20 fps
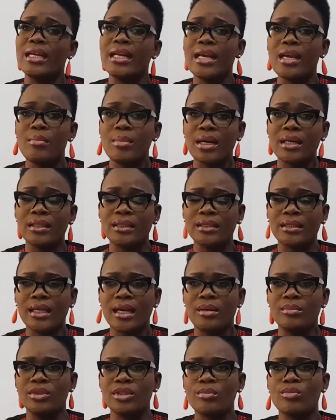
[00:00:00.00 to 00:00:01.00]
layman's
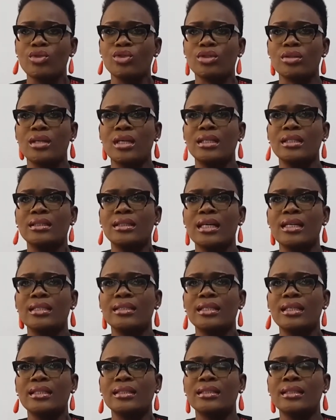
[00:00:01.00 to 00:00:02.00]
terms, emotional
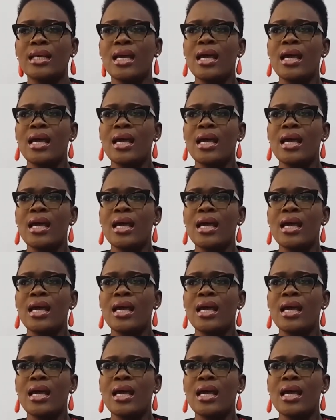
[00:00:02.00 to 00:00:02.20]
intelligence